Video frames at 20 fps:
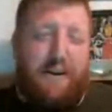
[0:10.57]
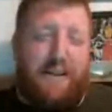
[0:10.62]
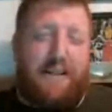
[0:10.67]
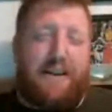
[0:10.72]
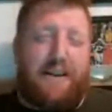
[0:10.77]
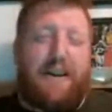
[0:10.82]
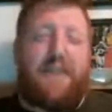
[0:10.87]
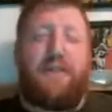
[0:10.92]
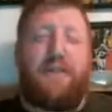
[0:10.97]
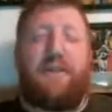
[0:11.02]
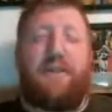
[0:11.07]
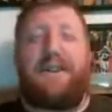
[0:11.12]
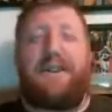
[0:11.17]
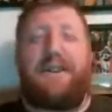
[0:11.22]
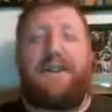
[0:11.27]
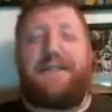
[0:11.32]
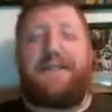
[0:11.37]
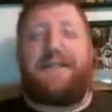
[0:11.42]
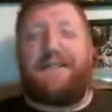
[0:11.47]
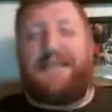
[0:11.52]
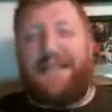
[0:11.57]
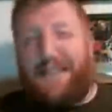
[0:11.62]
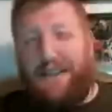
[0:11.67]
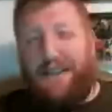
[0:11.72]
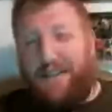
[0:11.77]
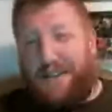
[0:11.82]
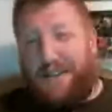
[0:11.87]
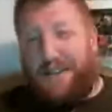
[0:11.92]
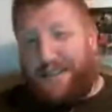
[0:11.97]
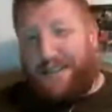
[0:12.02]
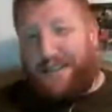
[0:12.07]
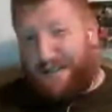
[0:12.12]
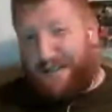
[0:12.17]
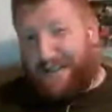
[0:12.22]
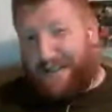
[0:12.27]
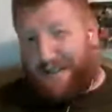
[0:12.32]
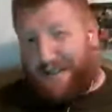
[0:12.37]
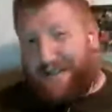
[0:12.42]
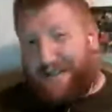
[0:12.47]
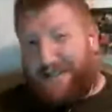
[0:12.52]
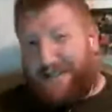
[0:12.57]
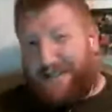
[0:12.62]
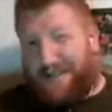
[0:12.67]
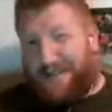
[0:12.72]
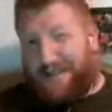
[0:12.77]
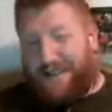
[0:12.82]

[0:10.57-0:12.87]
and the other of us isn't.